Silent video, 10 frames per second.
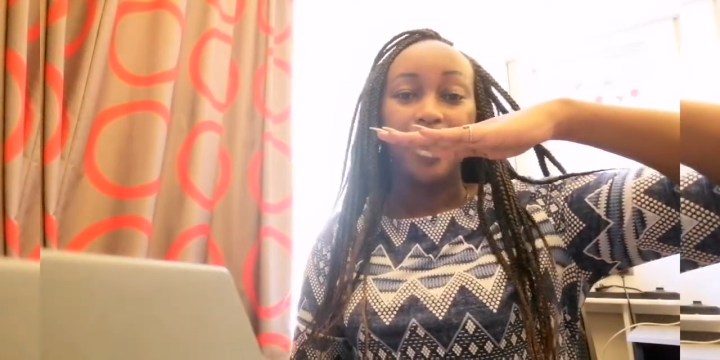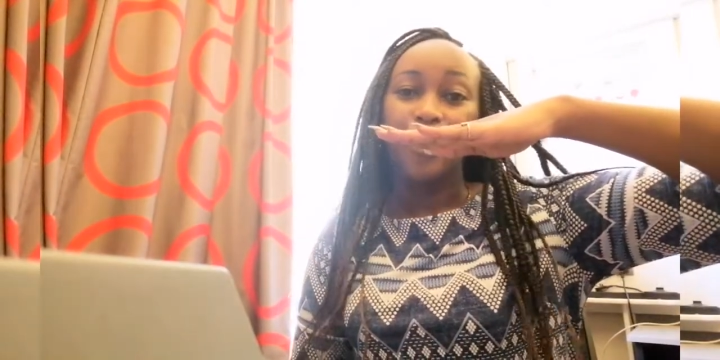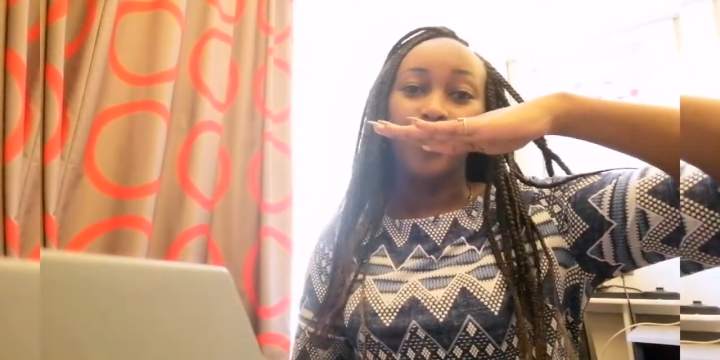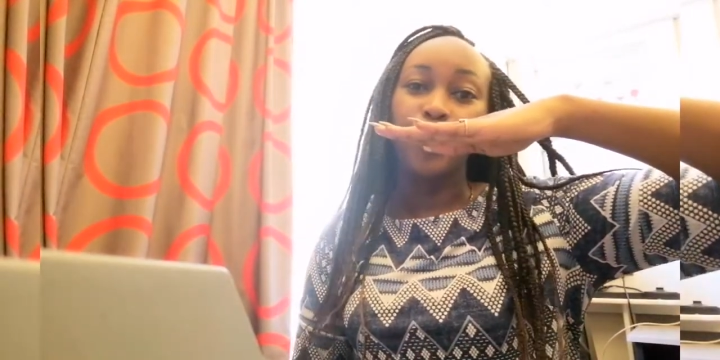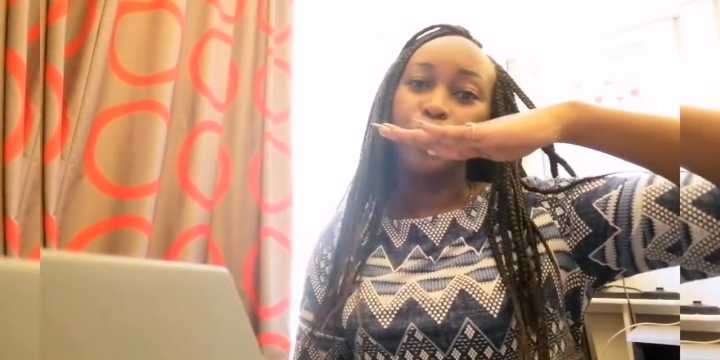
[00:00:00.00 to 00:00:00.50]

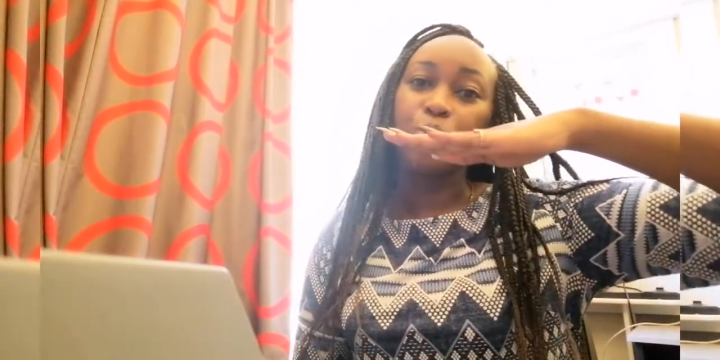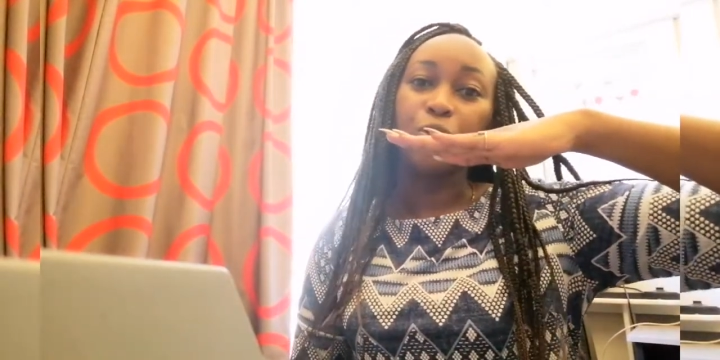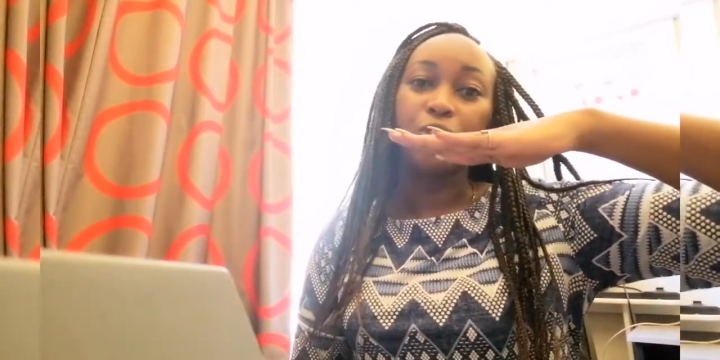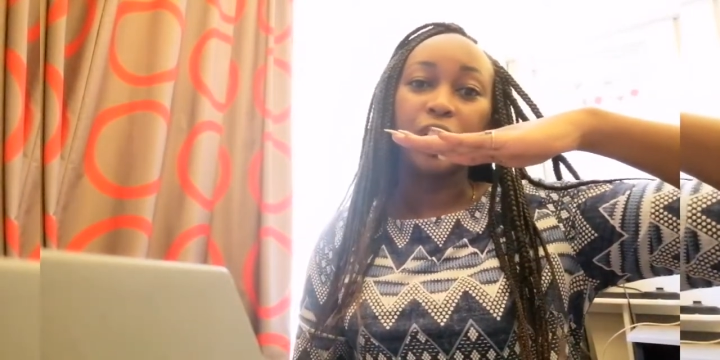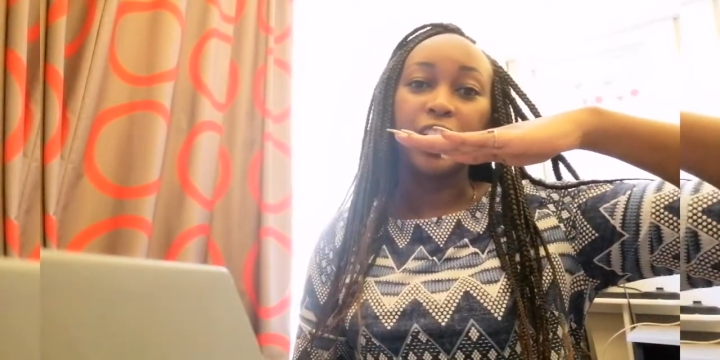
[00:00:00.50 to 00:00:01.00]
You're not
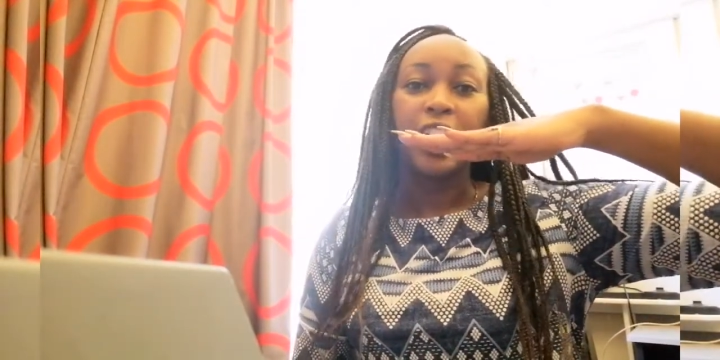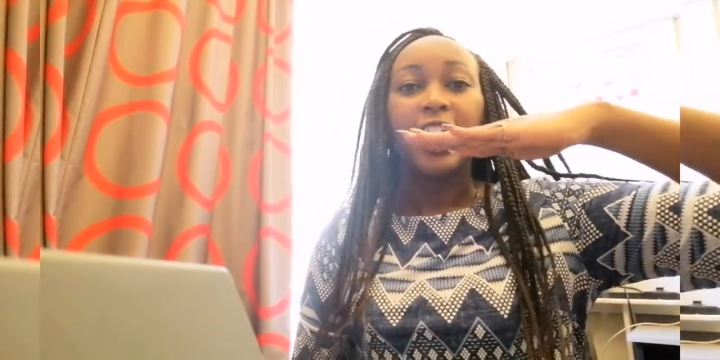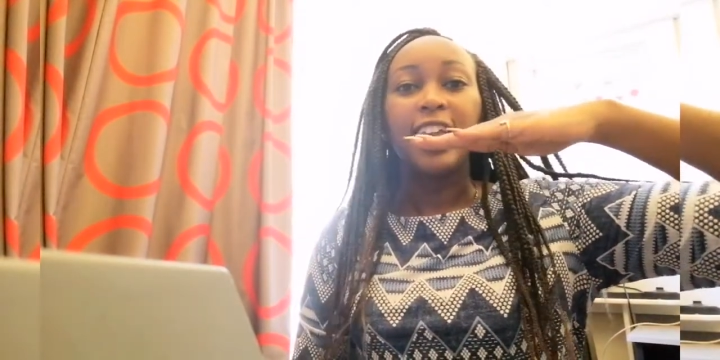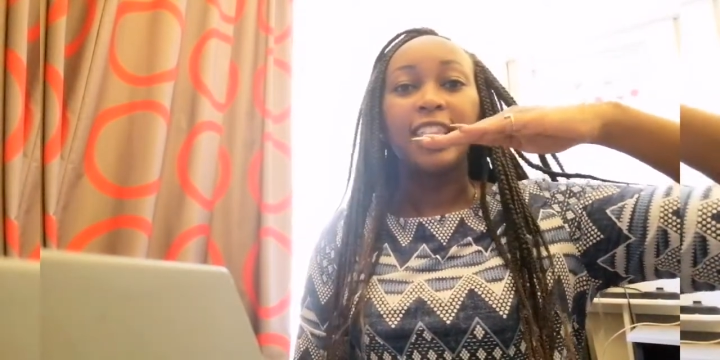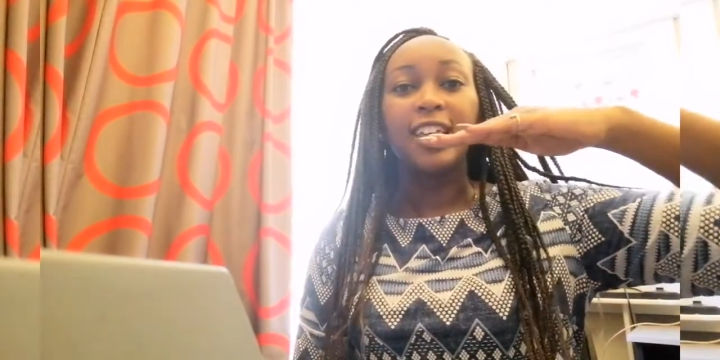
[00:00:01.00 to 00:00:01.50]
moving,
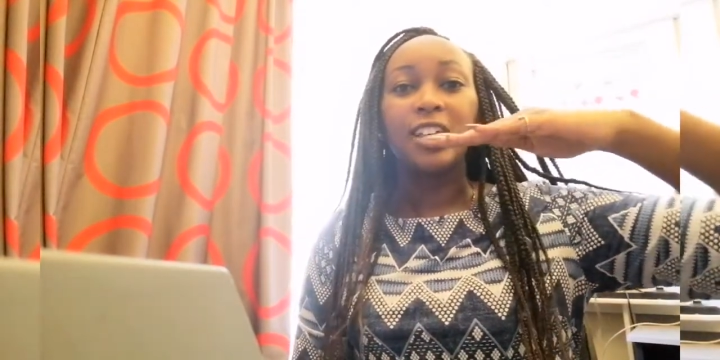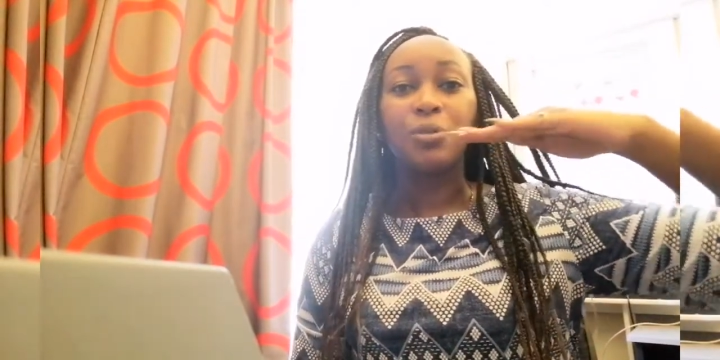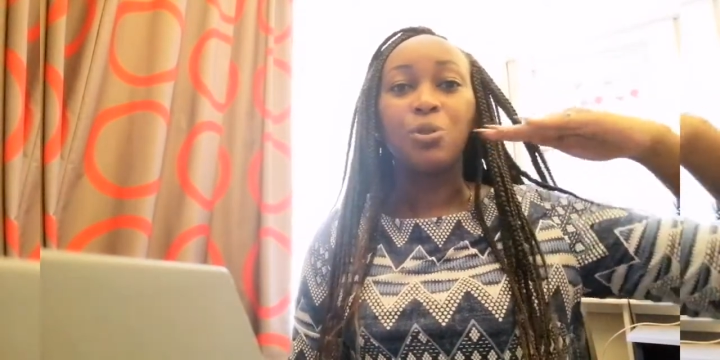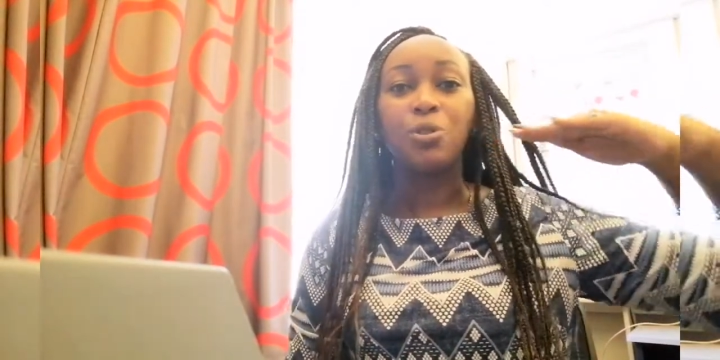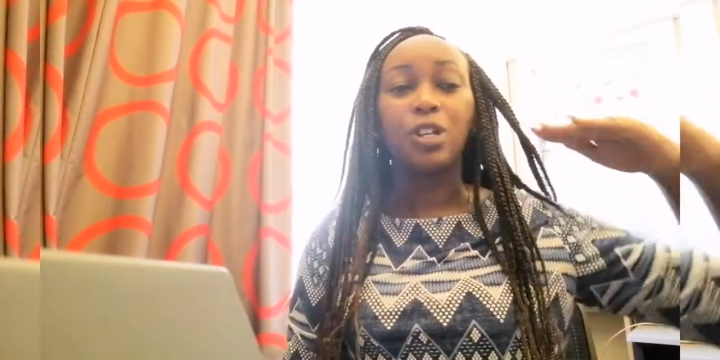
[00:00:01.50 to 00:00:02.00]
nothing is moving.